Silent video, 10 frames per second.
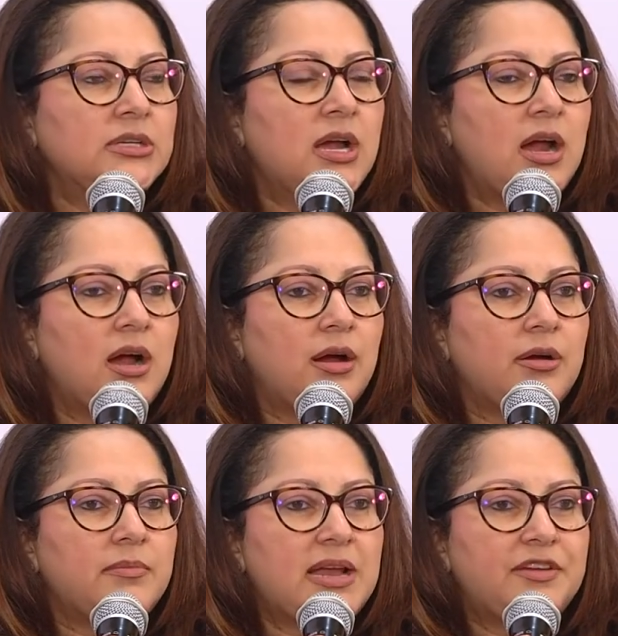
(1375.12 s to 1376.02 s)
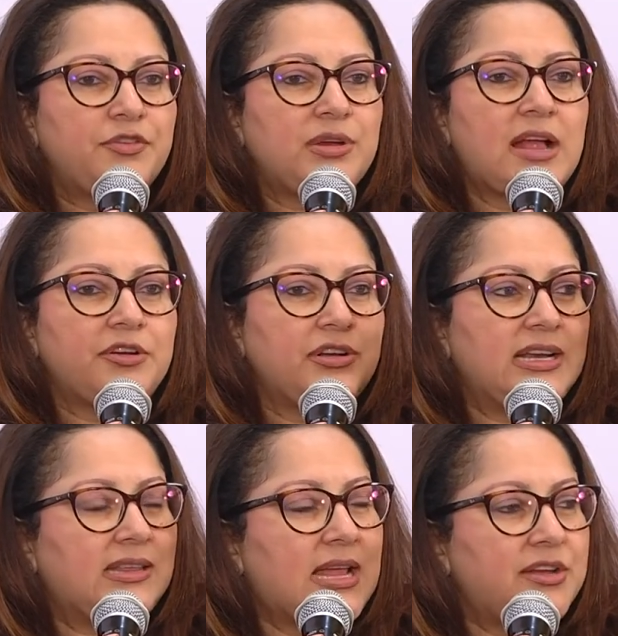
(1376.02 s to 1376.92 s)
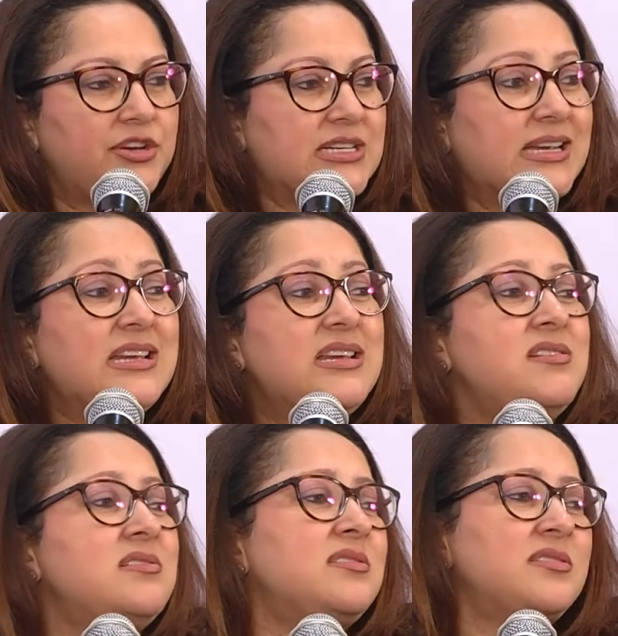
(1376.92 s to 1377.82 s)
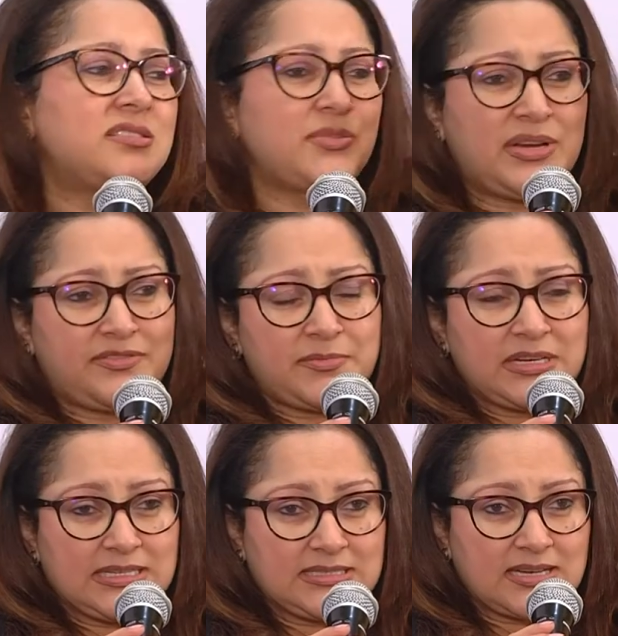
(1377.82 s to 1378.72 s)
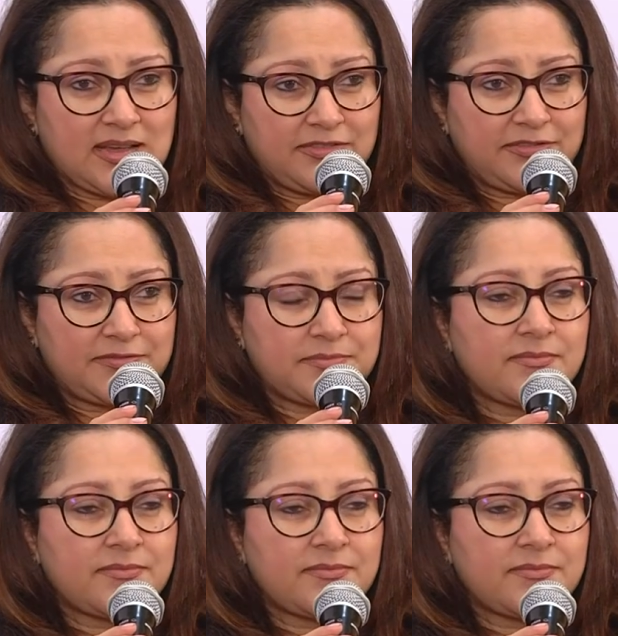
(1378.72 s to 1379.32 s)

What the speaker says: And if you calculate that, you're taking years away from a kid's life.